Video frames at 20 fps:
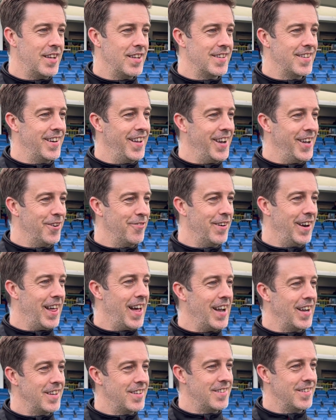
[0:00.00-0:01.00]
isn't it, and a
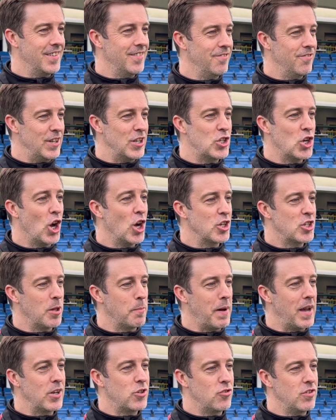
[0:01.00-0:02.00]
relax and recharge the
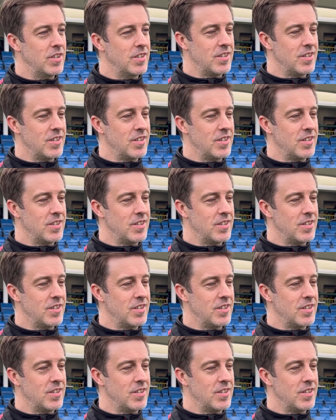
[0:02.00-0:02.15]
batteries.